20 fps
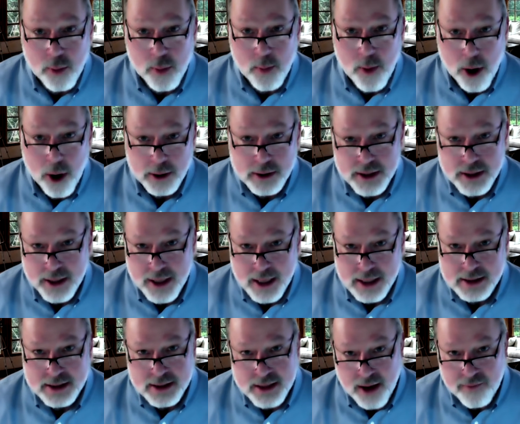remarks and
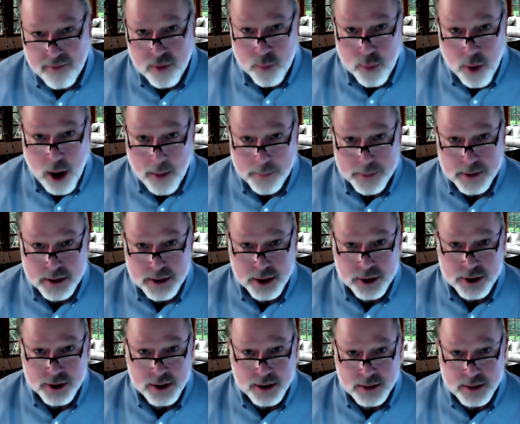then 7
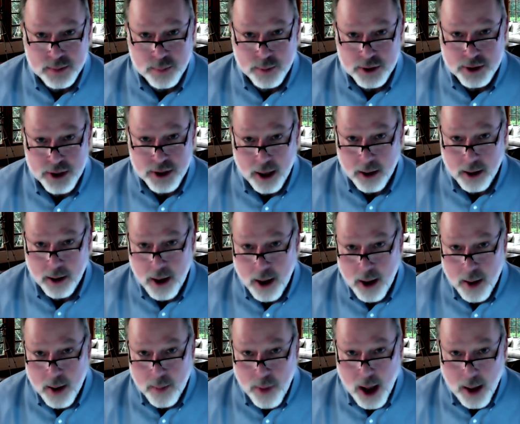propositions, which I'll
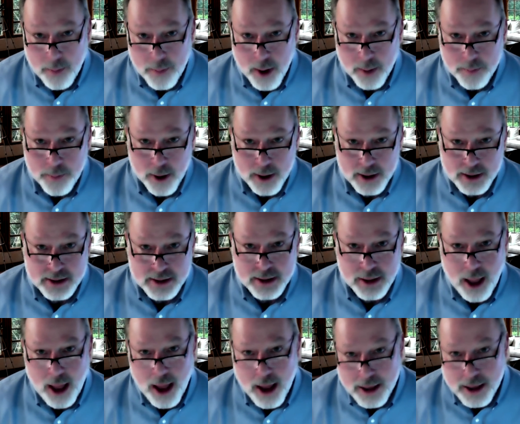pop up on a
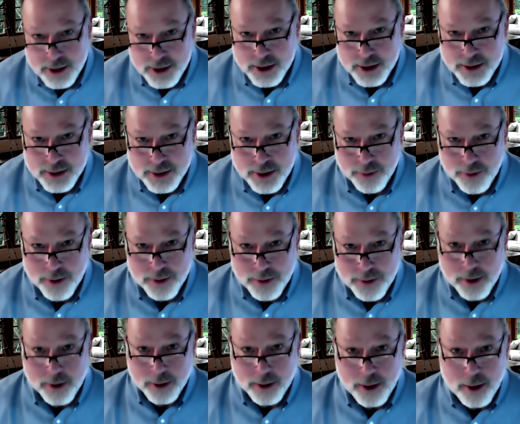slide just so that
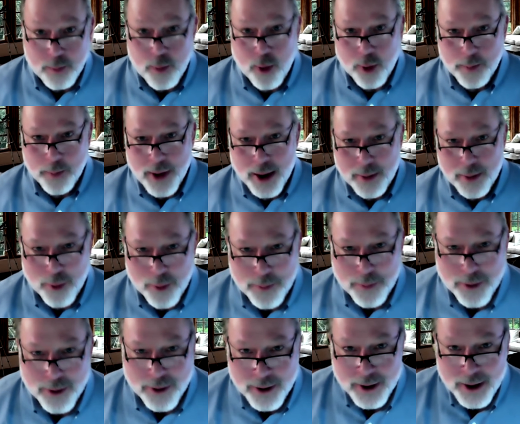they're a little more
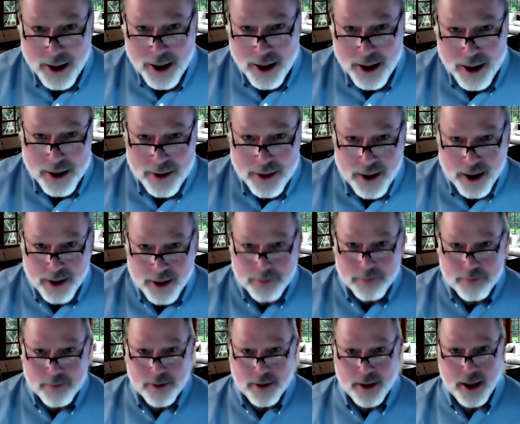memorable
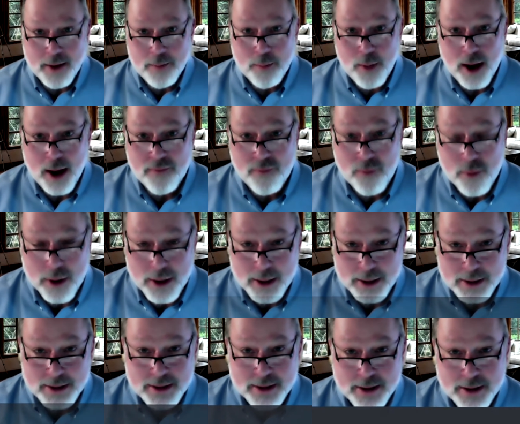than my
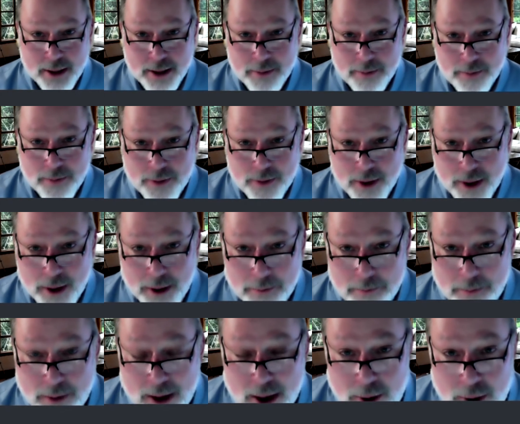voice. The
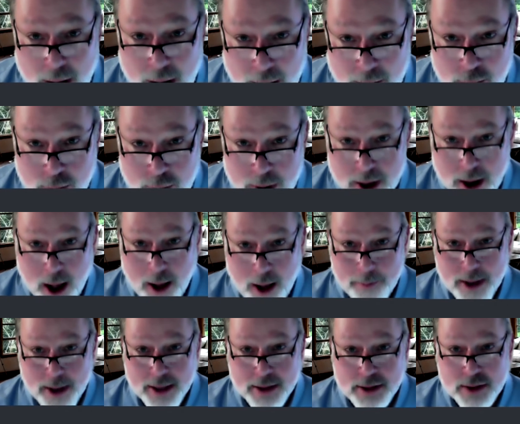introductory
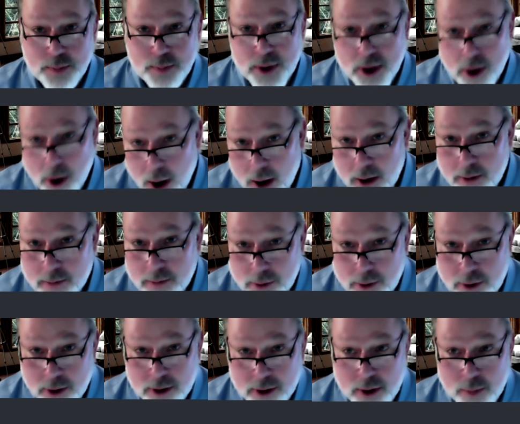comments, beyond
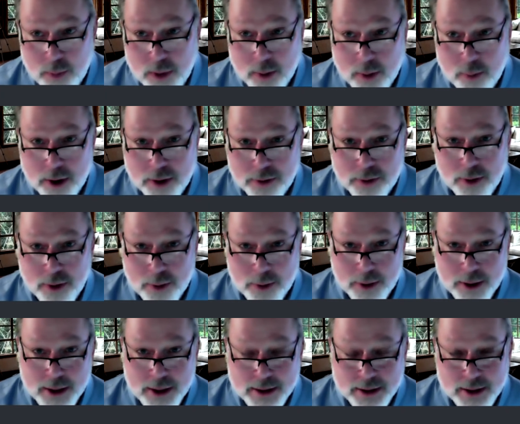good to be with
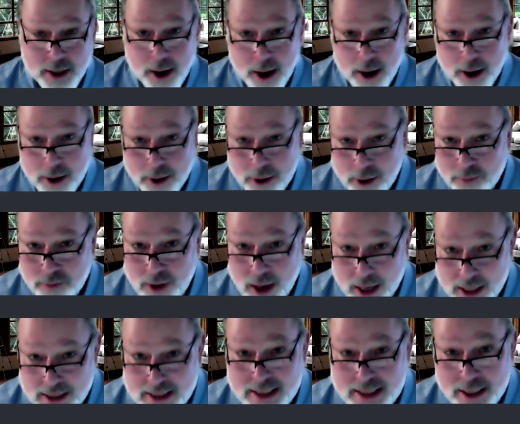you, is you've got
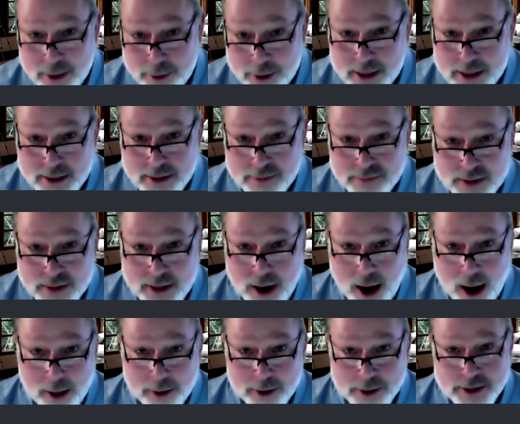a series of
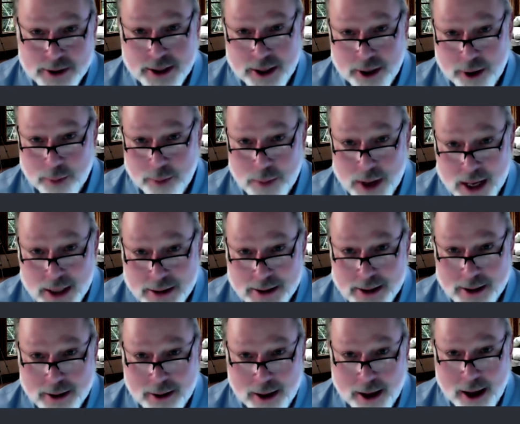scholars here,
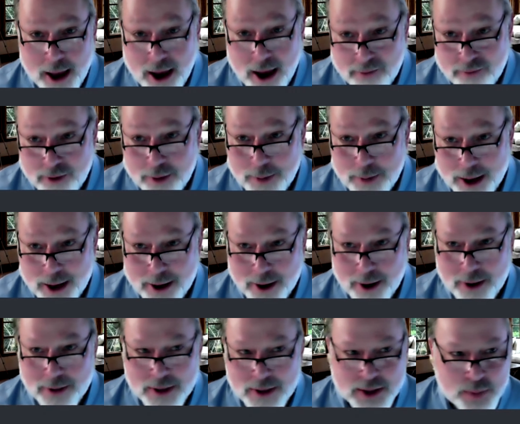basically everybody
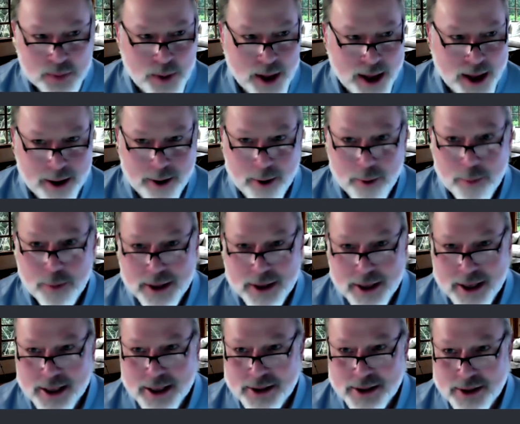on this panel with
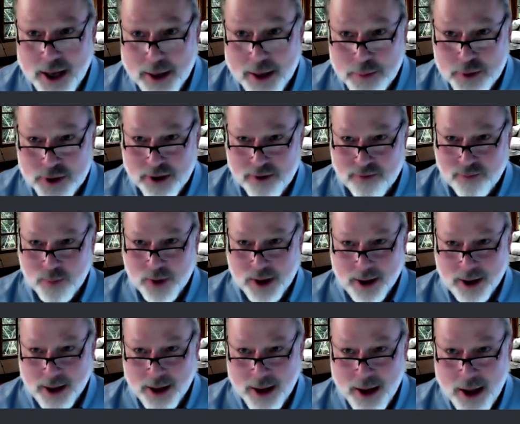the exception of
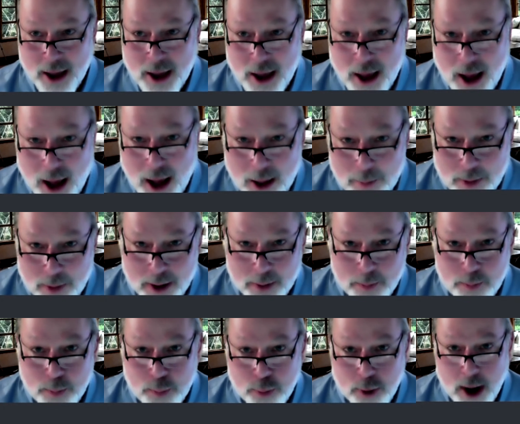me. I'm a
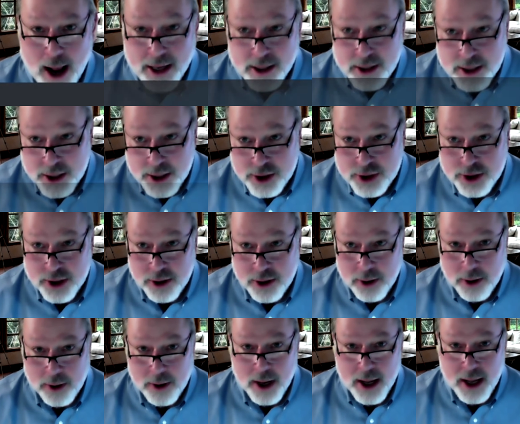
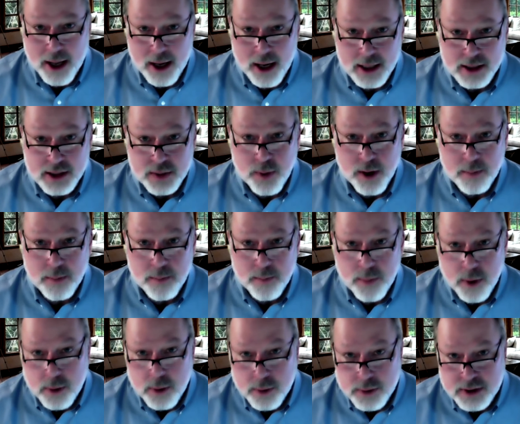practitioner and I spend
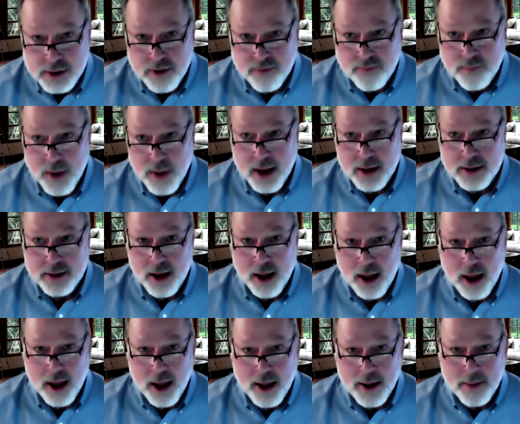most of my
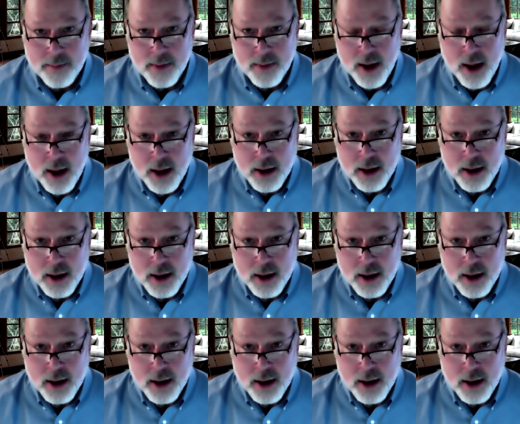time